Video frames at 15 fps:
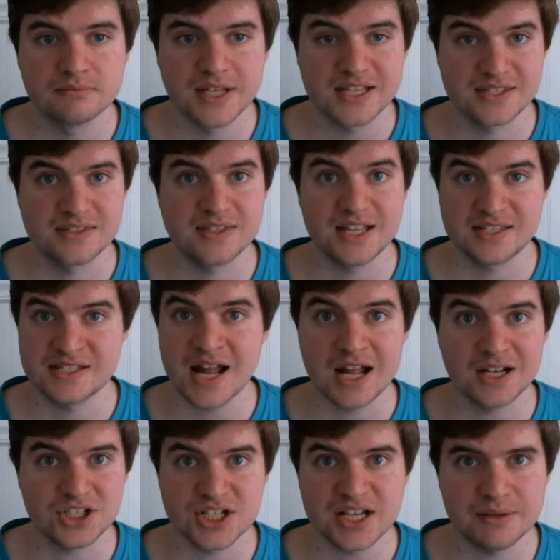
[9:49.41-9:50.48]
It's it's
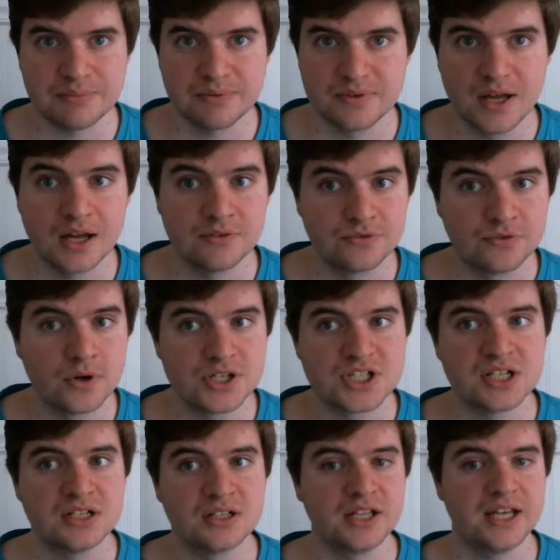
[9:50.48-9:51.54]
not cheap,
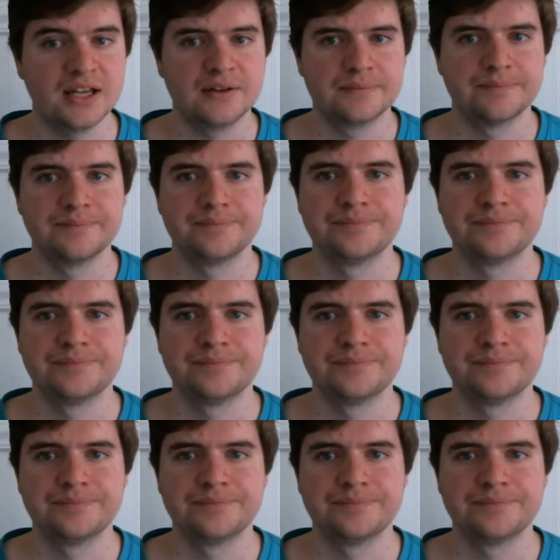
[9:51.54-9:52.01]
unfortunately,